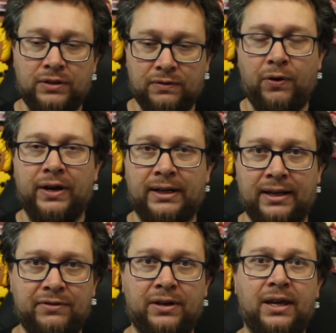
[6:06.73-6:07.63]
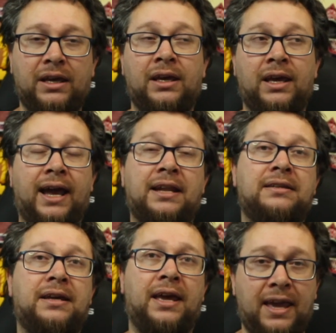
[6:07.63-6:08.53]
It's very clever
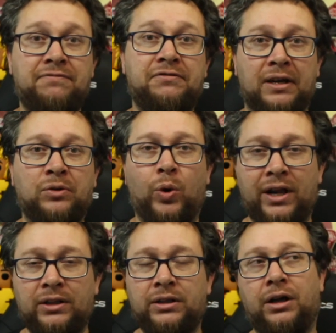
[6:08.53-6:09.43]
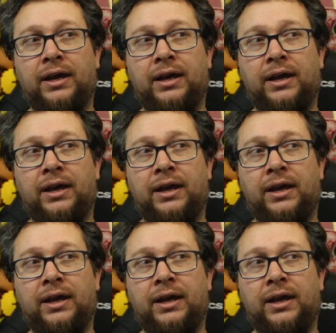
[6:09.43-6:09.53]
and if done well